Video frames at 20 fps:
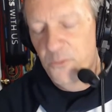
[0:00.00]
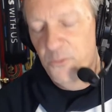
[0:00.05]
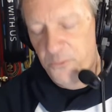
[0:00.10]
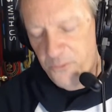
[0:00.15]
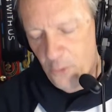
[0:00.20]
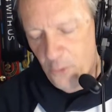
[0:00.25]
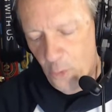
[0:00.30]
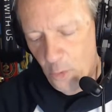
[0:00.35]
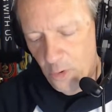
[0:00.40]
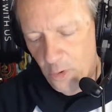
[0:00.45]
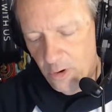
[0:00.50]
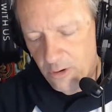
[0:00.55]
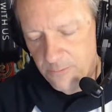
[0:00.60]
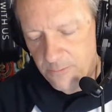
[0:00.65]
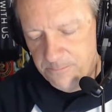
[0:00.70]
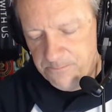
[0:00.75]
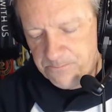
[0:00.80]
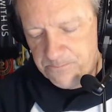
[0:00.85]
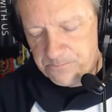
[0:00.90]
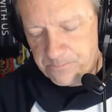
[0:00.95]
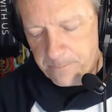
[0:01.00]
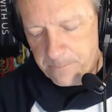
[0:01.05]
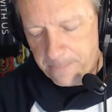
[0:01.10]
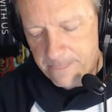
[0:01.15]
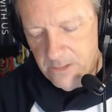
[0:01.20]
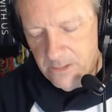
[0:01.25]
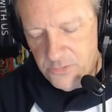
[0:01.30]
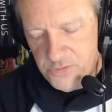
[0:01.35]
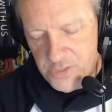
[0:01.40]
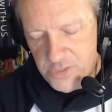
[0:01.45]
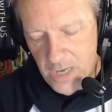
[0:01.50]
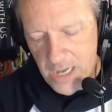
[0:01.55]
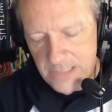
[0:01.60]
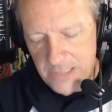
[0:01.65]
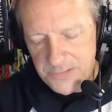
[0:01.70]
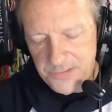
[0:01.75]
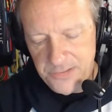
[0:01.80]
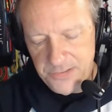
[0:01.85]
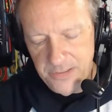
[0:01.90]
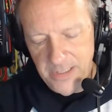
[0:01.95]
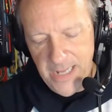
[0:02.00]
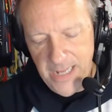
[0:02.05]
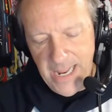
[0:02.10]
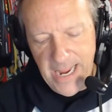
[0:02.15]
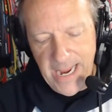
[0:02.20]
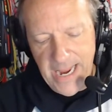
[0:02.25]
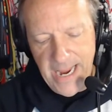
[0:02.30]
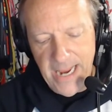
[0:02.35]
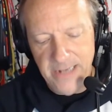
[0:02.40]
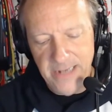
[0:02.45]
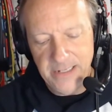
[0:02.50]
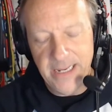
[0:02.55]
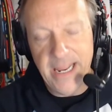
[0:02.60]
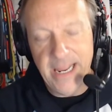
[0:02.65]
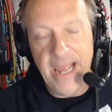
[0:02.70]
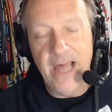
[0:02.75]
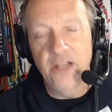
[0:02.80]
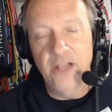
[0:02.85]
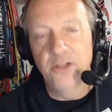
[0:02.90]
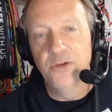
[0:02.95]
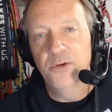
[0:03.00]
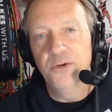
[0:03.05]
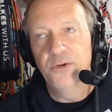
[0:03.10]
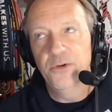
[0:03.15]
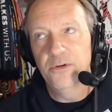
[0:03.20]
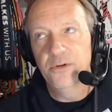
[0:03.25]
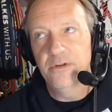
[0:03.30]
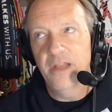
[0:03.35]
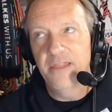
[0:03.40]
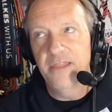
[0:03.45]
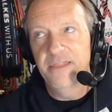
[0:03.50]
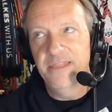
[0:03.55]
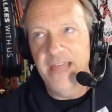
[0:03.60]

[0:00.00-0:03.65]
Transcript: for Johnson and Calhoun.